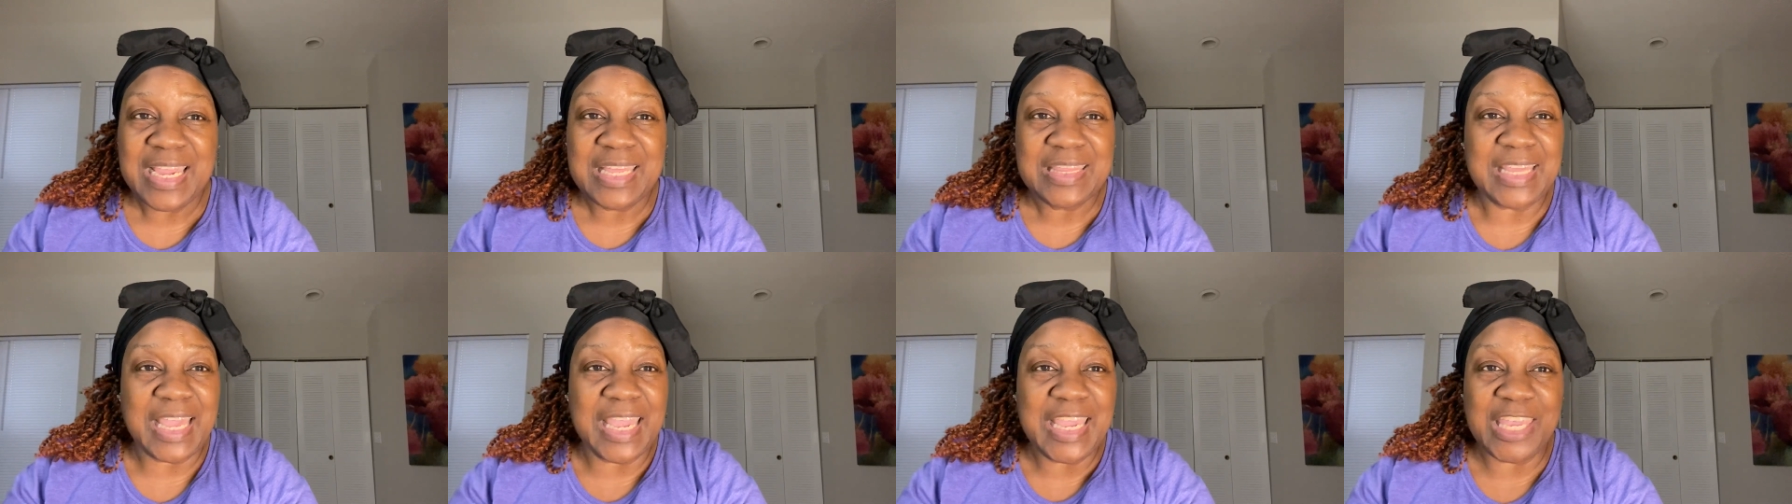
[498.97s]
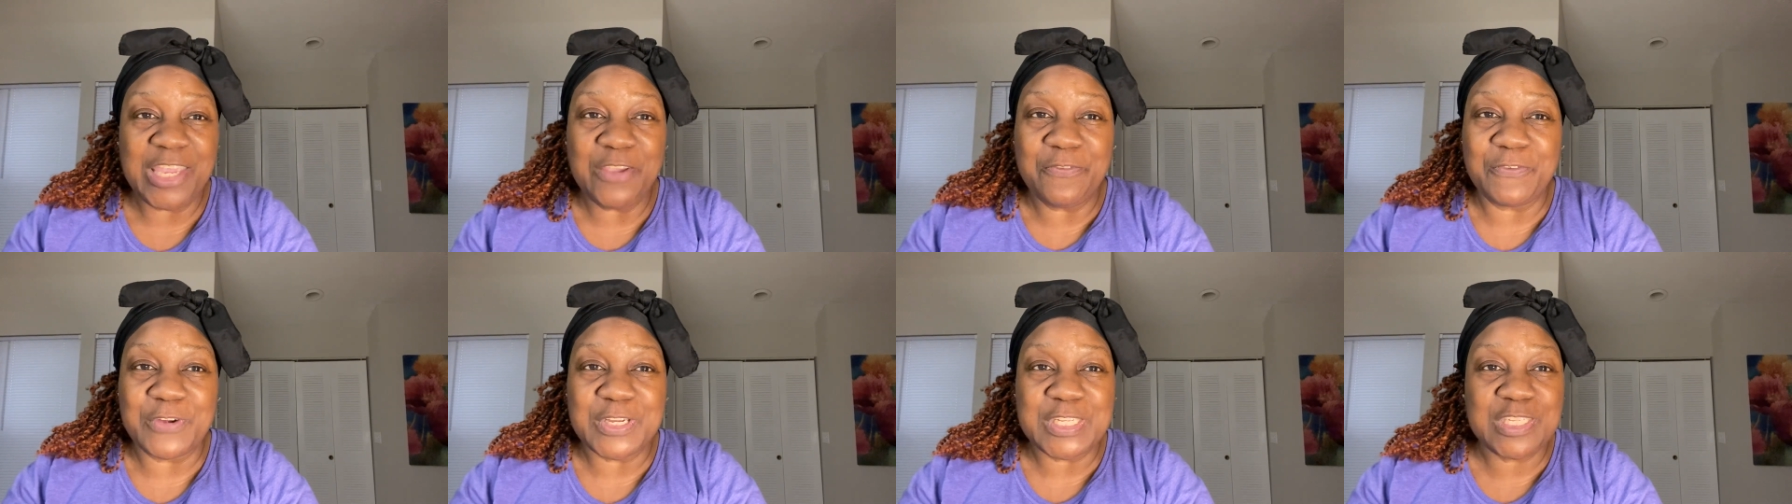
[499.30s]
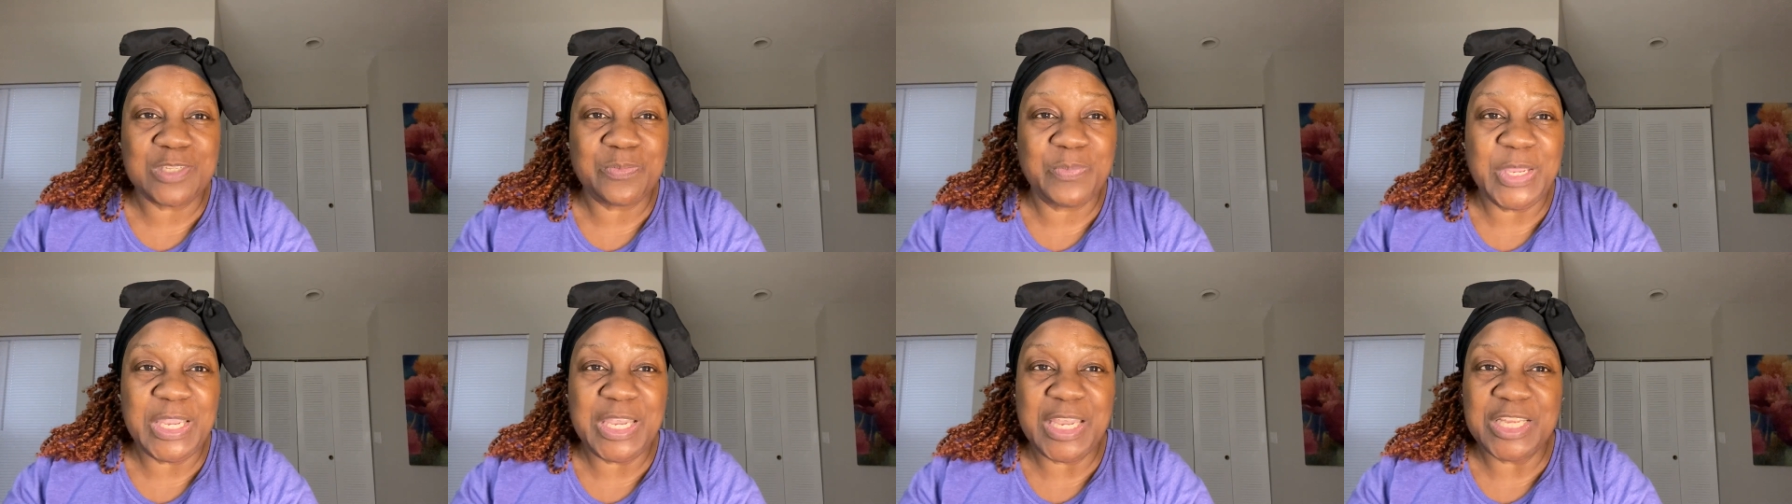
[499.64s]
Thank you for
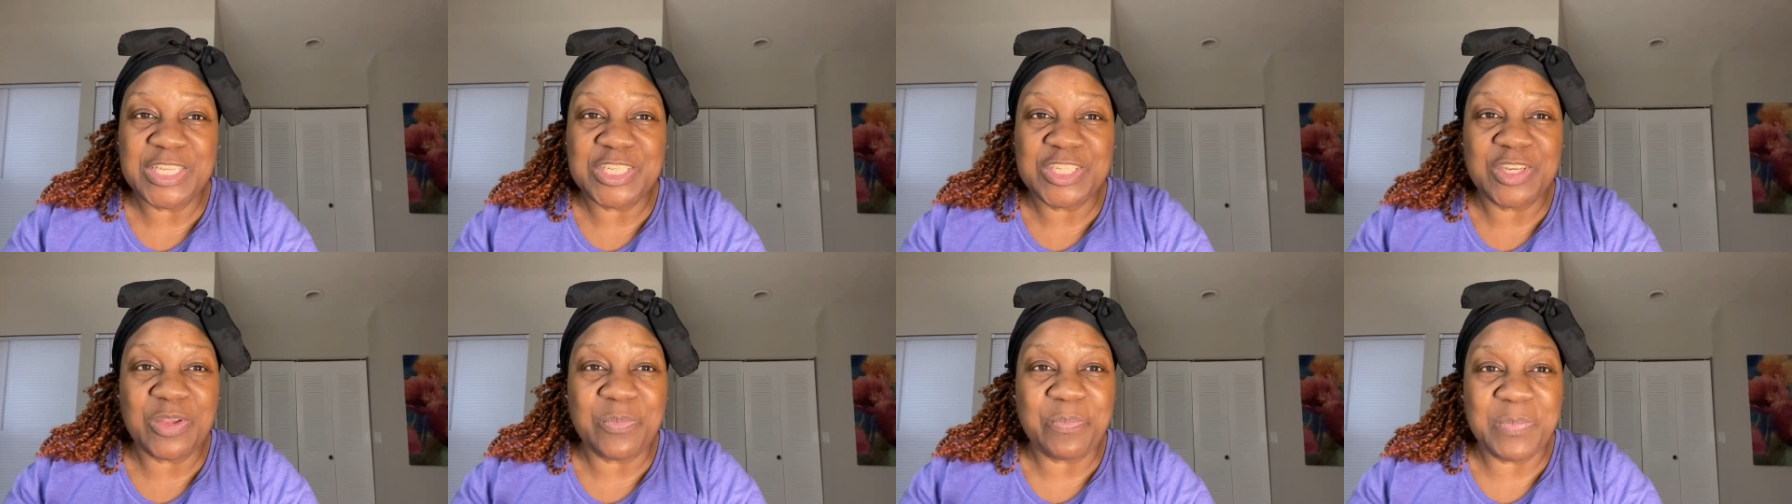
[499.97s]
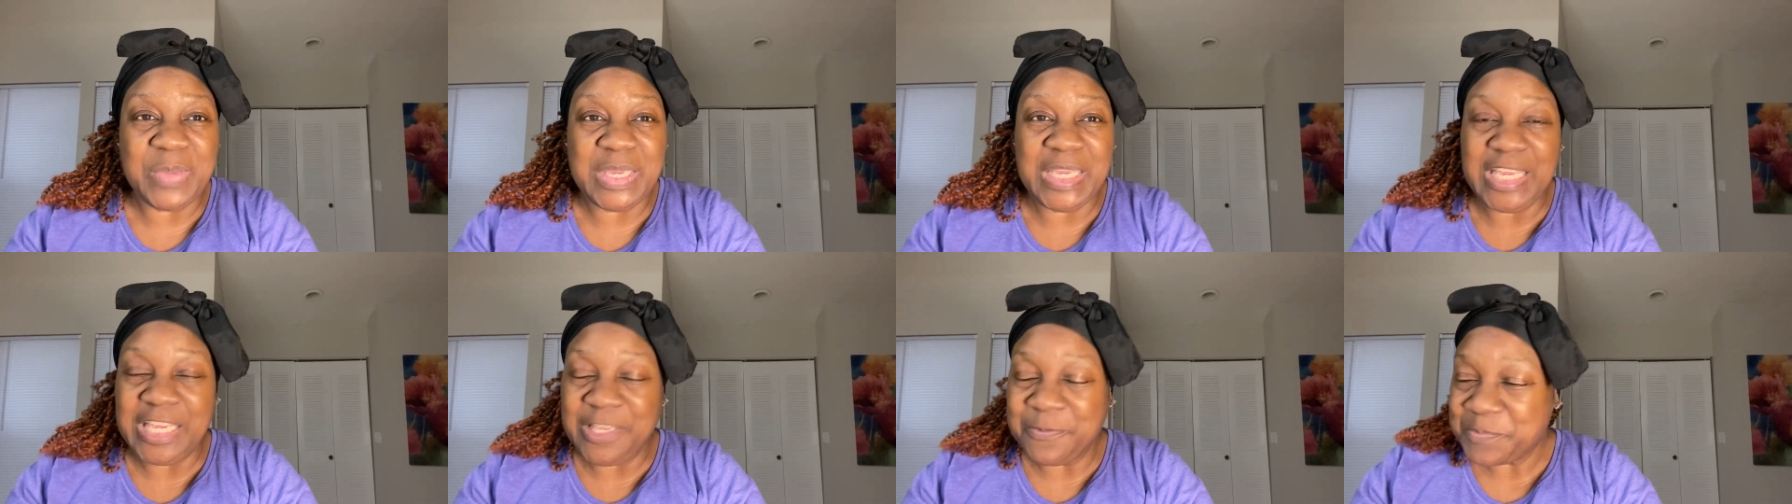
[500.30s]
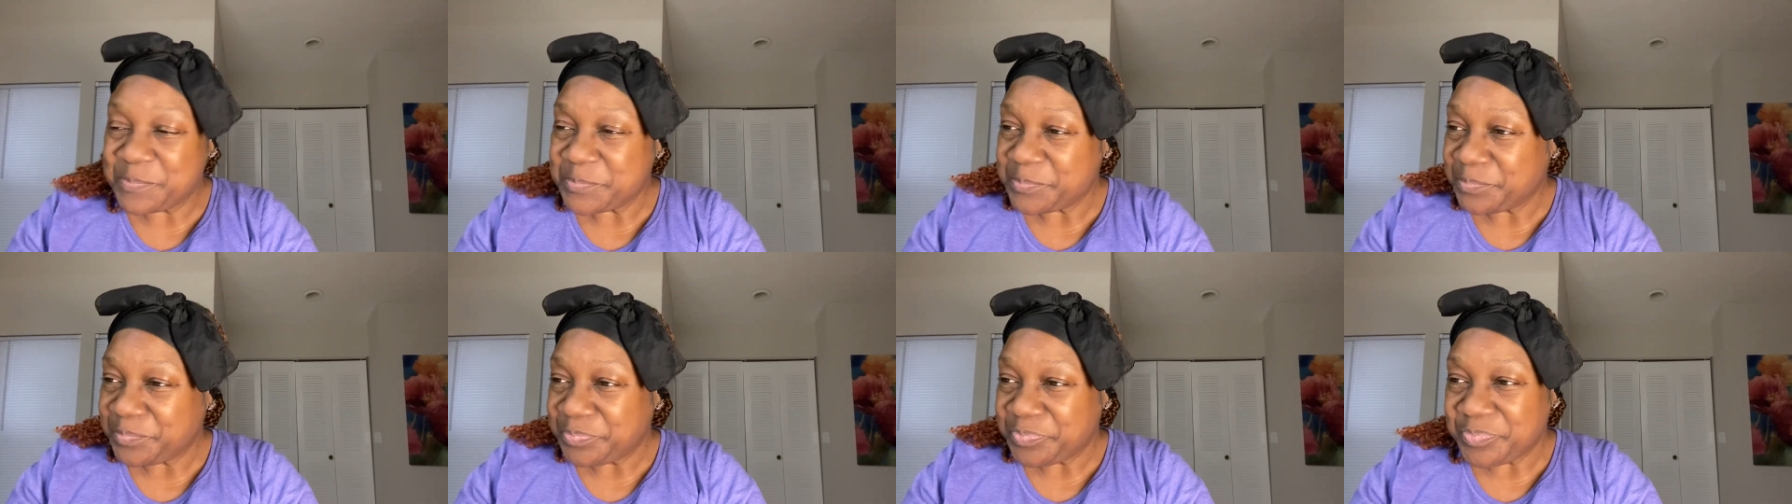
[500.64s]
speaking to me
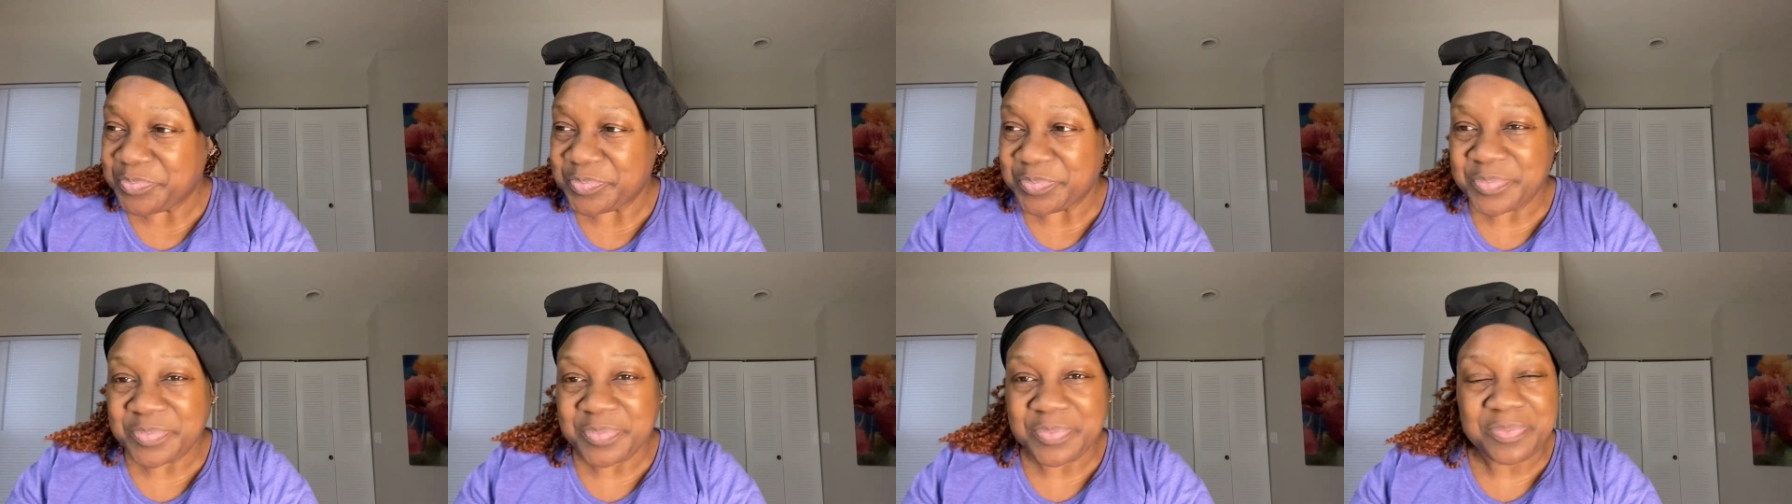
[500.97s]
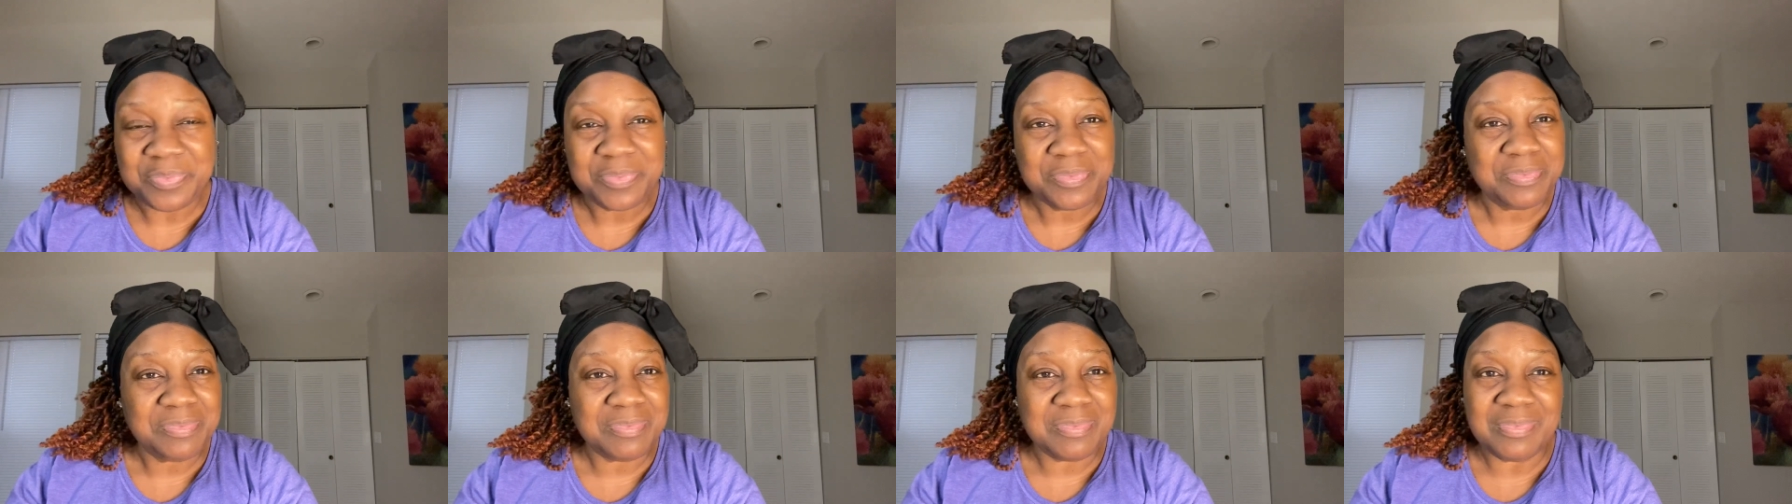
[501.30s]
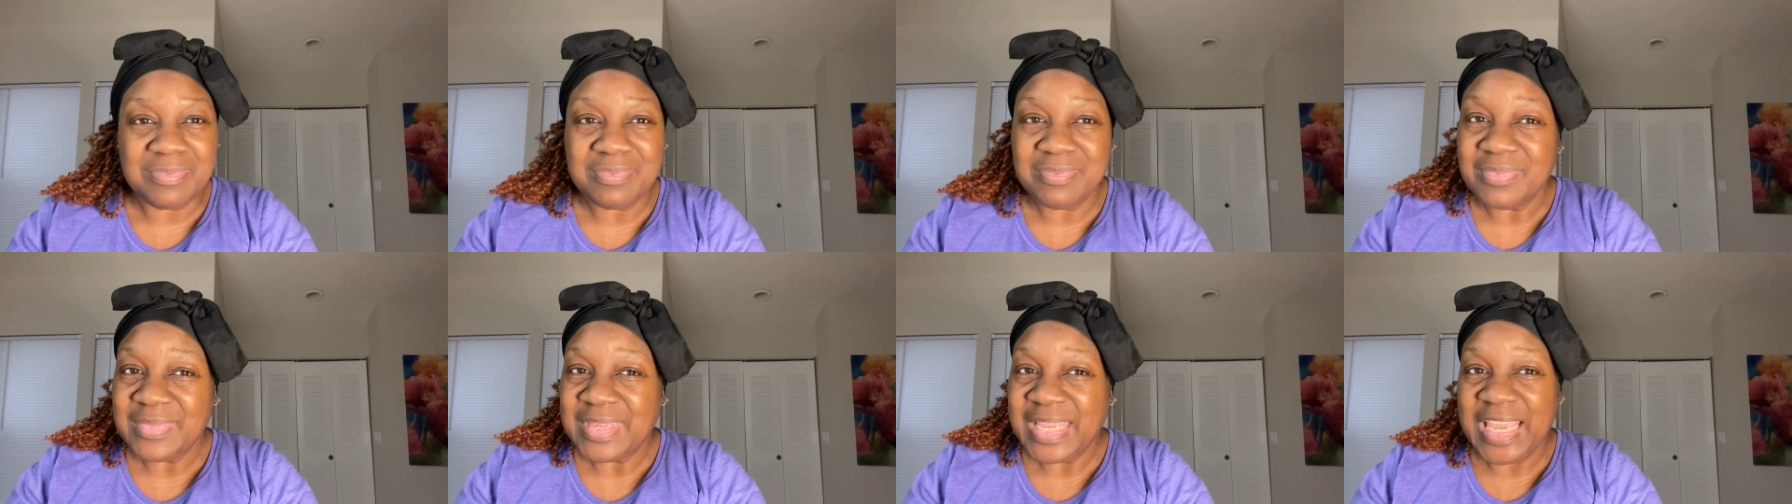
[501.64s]

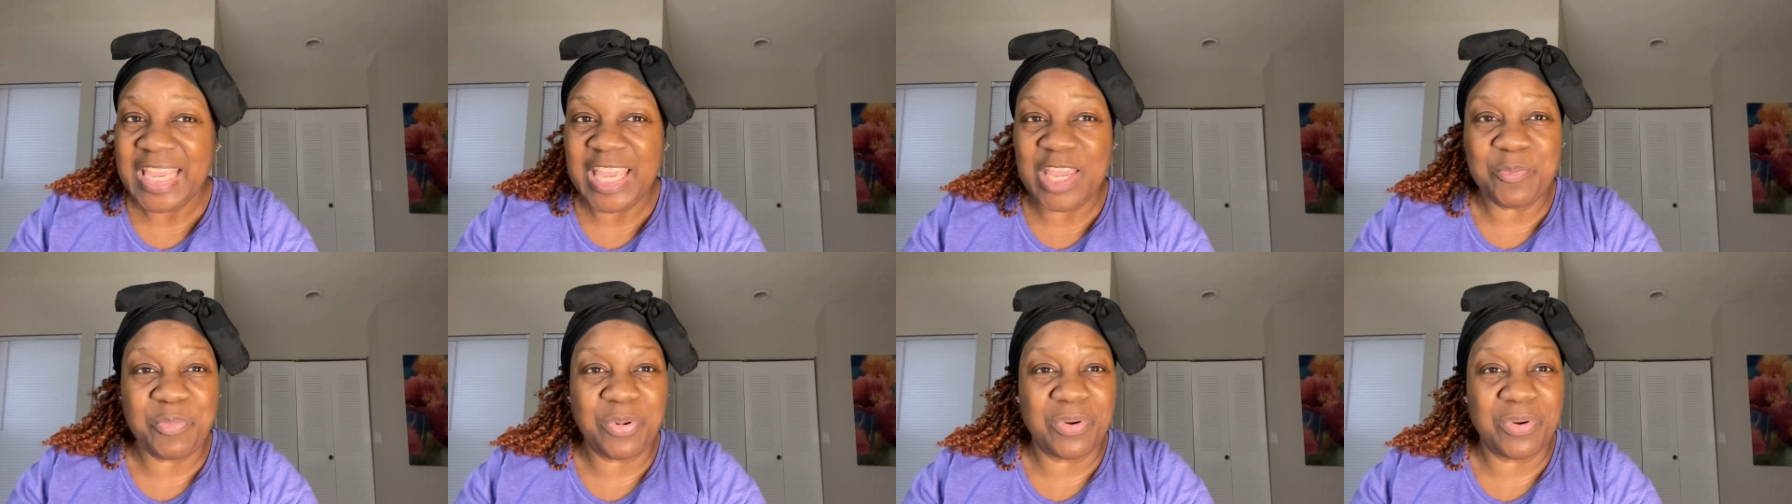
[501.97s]
and